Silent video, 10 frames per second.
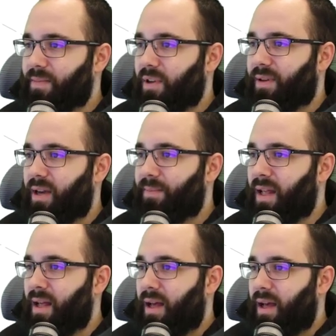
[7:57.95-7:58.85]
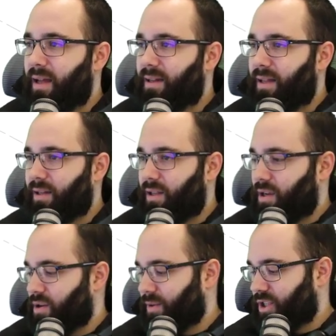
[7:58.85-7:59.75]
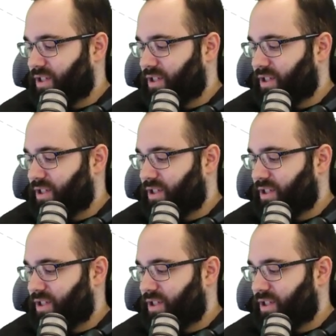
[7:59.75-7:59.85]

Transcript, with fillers: Okay, and then here we just